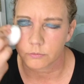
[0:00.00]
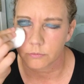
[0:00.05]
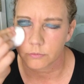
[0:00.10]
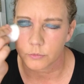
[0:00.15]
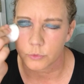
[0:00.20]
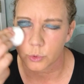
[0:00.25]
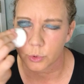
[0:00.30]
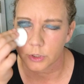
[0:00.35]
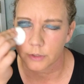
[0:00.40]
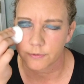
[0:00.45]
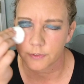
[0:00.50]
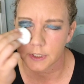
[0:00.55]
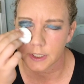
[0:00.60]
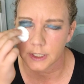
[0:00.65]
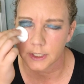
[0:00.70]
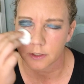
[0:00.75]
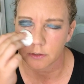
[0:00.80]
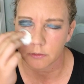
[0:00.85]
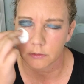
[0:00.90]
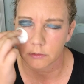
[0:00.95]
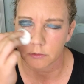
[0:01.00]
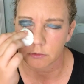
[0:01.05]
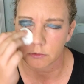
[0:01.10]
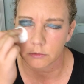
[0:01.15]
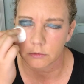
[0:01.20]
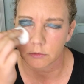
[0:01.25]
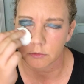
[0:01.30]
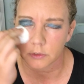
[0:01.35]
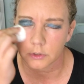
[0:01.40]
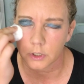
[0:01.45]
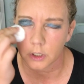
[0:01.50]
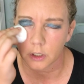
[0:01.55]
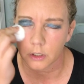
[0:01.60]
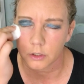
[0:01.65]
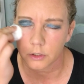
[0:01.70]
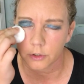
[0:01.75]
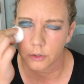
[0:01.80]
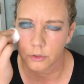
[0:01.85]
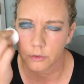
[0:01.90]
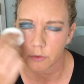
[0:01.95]
drifting
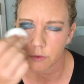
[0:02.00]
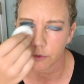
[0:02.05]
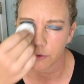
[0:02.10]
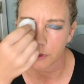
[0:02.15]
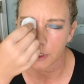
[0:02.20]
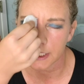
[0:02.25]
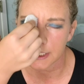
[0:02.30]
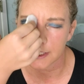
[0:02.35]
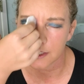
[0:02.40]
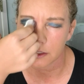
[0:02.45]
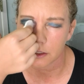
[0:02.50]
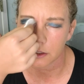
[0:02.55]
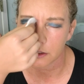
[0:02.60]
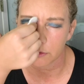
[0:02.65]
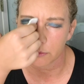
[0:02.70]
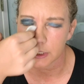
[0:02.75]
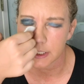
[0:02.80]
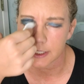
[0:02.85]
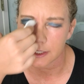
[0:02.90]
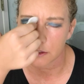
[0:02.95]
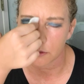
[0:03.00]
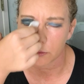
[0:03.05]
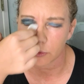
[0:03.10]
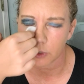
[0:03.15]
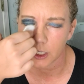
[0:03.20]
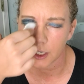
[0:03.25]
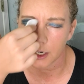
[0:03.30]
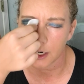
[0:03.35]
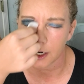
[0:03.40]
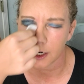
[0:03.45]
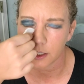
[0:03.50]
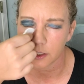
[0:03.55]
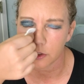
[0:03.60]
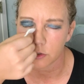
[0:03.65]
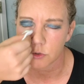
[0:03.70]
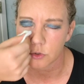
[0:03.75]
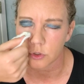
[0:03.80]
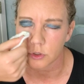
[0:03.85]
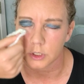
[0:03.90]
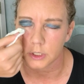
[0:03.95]
color, that's another reason why I
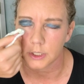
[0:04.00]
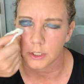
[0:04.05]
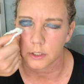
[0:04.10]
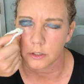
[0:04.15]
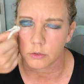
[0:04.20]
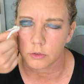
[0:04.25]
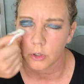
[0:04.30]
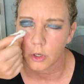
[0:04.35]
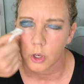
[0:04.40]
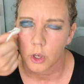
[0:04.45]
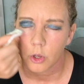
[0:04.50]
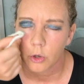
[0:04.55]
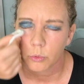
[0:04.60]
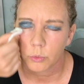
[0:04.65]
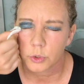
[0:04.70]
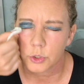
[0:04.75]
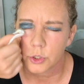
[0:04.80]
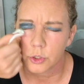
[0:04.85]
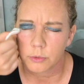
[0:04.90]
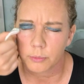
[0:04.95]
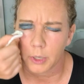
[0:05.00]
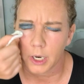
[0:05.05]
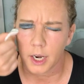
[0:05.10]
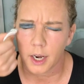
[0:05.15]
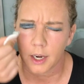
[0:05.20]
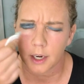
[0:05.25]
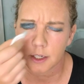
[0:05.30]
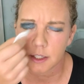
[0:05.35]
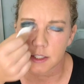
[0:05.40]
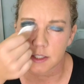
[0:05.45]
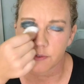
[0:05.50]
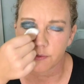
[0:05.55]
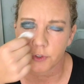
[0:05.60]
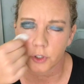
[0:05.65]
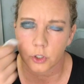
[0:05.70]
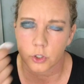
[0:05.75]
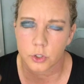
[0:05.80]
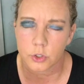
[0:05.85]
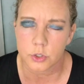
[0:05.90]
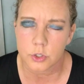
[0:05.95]
usually will do my eyes
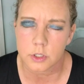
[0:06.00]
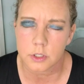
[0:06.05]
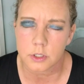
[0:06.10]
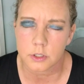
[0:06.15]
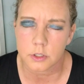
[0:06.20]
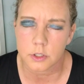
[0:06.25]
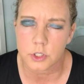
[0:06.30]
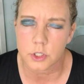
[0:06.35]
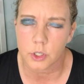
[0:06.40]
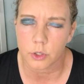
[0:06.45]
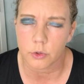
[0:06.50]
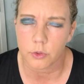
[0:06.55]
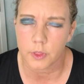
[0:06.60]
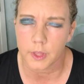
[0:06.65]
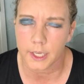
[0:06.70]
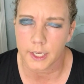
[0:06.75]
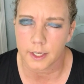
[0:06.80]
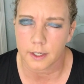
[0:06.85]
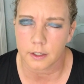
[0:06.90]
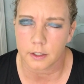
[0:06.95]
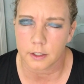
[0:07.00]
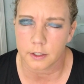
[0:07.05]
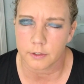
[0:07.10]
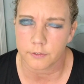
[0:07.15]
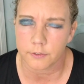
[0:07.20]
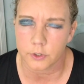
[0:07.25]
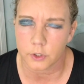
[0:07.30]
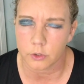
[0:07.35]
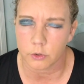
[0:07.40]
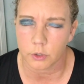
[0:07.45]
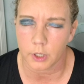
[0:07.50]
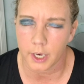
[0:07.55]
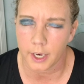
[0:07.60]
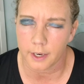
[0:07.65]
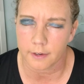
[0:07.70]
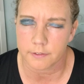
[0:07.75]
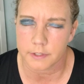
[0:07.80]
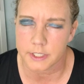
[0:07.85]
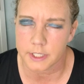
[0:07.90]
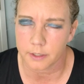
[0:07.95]
first, so that if you
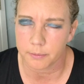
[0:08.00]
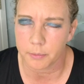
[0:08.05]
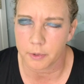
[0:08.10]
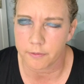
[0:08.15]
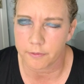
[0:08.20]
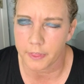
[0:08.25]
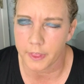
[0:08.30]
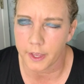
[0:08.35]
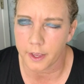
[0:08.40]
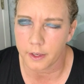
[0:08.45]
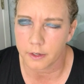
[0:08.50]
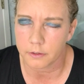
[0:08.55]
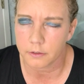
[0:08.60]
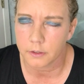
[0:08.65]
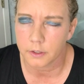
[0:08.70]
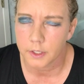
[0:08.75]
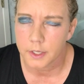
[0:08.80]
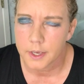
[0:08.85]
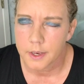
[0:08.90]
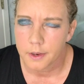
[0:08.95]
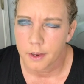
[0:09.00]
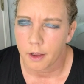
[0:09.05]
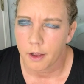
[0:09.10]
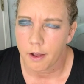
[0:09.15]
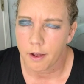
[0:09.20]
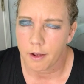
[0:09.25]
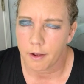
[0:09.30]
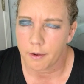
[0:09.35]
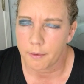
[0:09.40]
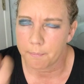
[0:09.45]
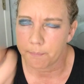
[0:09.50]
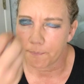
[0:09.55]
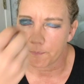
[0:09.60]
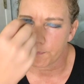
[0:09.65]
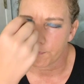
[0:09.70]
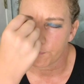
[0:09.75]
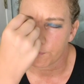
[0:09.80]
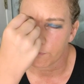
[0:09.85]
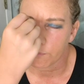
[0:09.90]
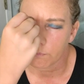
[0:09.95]
have some of that
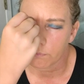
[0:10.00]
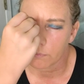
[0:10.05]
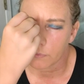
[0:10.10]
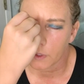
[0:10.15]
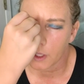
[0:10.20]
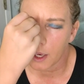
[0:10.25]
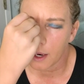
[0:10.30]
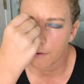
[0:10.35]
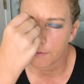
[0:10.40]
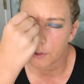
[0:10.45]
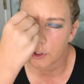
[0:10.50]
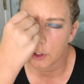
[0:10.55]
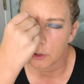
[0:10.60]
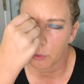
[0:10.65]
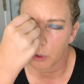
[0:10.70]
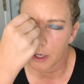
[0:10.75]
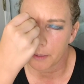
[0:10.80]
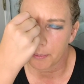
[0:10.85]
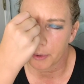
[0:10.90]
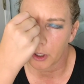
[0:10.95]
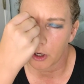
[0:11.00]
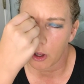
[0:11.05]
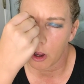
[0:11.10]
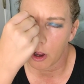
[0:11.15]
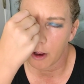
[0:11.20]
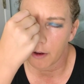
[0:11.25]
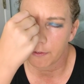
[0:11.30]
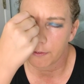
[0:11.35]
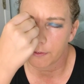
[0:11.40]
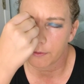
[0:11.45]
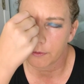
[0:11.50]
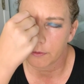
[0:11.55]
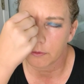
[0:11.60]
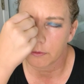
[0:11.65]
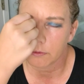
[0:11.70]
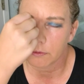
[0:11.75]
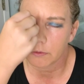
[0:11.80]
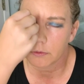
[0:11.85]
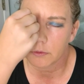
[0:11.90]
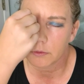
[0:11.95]
after you wipe it off,
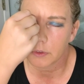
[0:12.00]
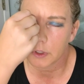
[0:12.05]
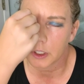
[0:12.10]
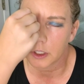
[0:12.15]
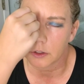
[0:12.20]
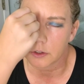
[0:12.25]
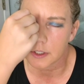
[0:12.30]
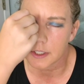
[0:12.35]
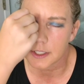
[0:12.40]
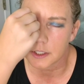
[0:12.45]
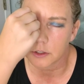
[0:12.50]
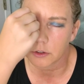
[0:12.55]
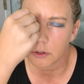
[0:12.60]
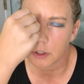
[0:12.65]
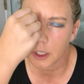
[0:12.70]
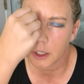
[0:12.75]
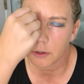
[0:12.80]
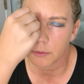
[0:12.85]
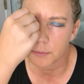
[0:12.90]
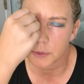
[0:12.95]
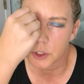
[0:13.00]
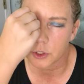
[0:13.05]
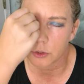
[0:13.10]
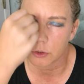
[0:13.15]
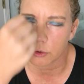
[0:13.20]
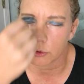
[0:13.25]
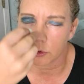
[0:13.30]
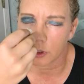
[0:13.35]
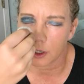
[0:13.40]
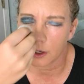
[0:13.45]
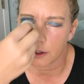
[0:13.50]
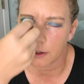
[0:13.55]
it'll still help to